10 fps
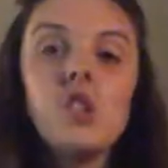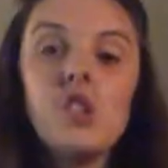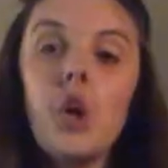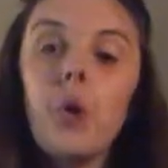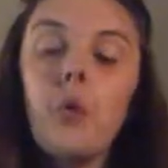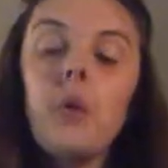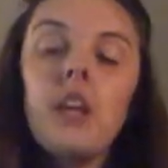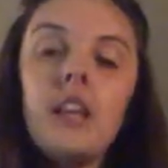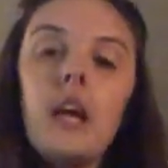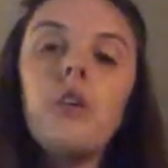So we are
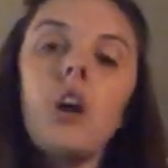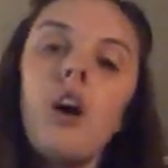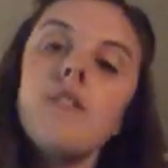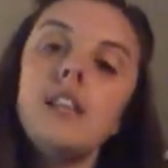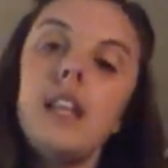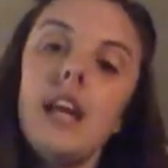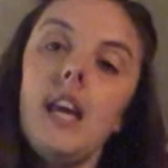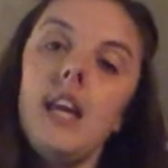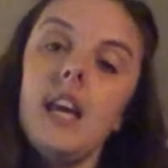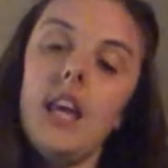now
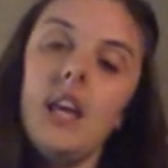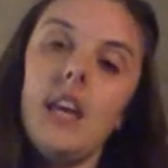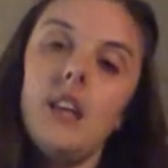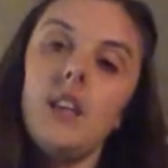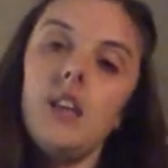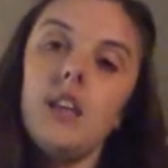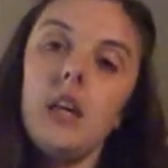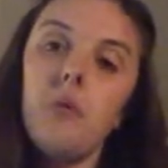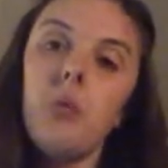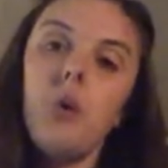currently in
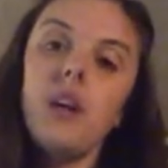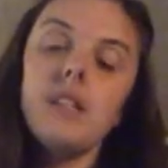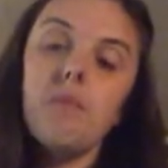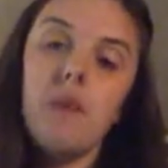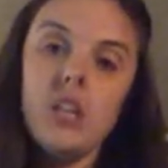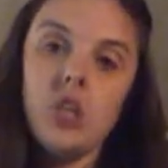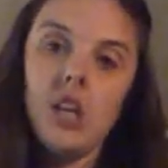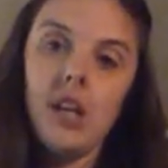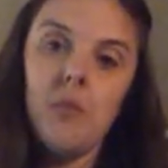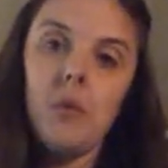Gilbert White's
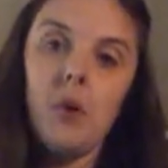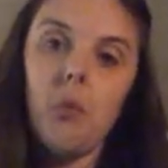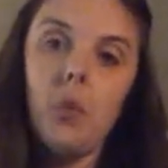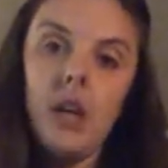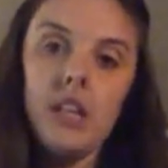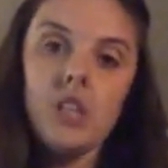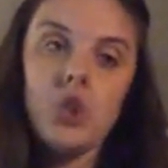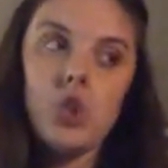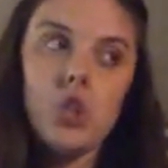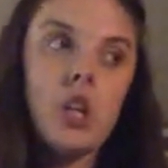bedchamber,
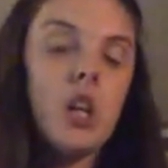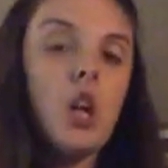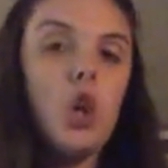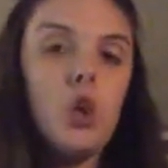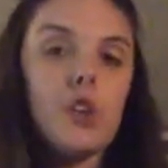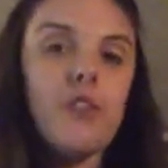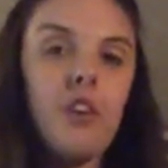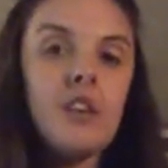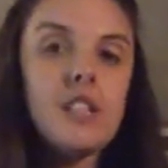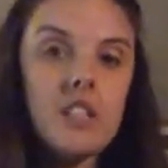which looks
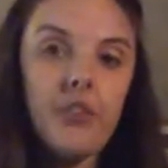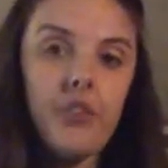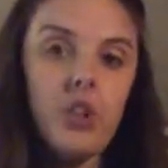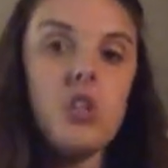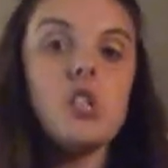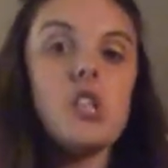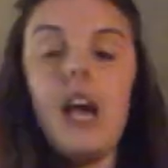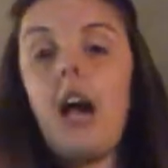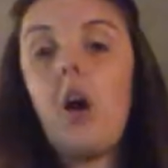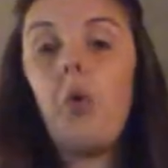very different to
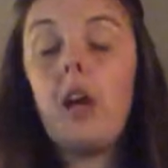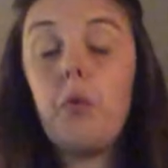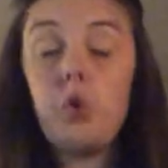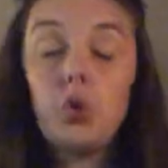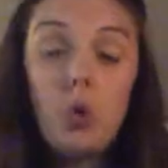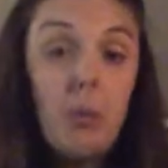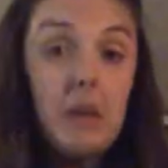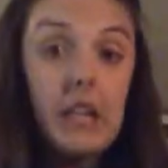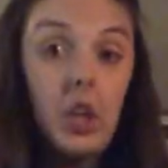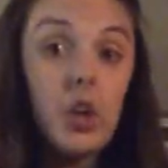how it would
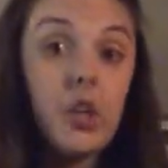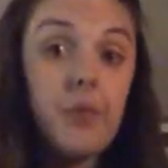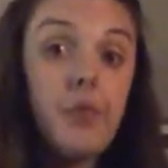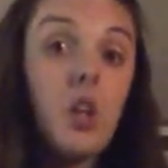normally look.